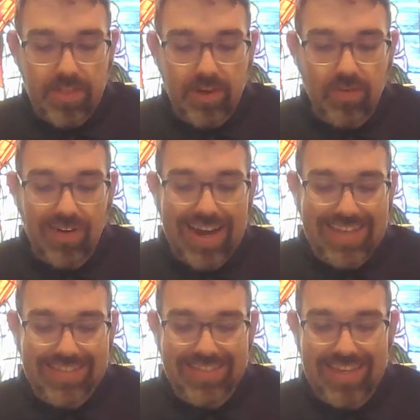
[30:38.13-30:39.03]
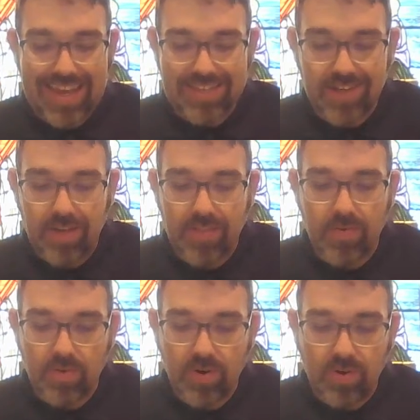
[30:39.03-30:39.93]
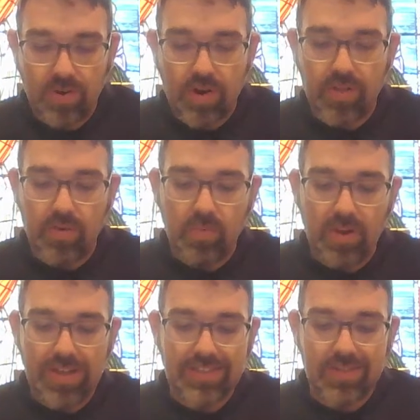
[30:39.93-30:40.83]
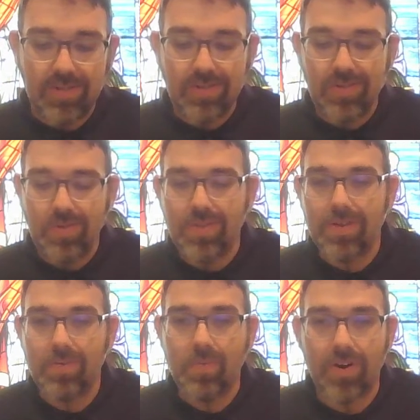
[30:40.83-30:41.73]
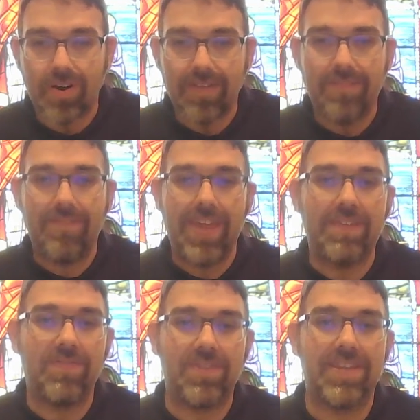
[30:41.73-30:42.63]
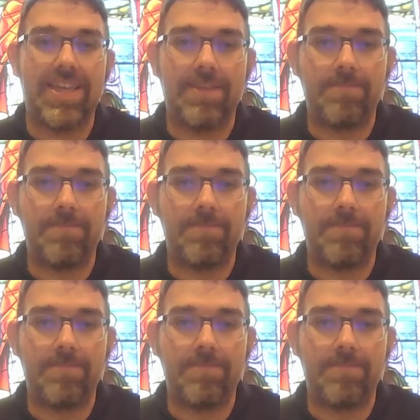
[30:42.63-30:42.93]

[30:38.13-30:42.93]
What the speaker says: The great saints of the world are the ones who do the work faithfully.